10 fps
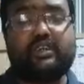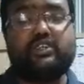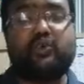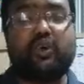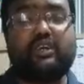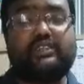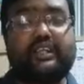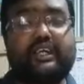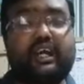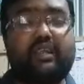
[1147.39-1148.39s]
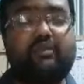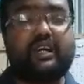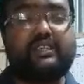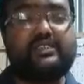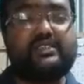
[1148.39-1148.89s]
Scholars like
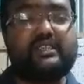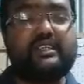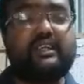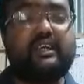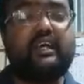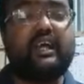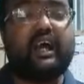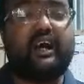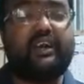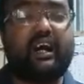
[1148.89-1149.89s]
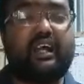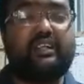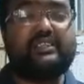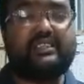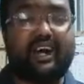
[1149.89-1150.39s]
Al-Maqdisi and
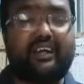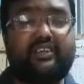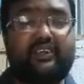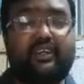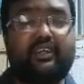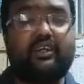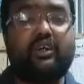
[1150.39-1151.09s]
Al-Istakhri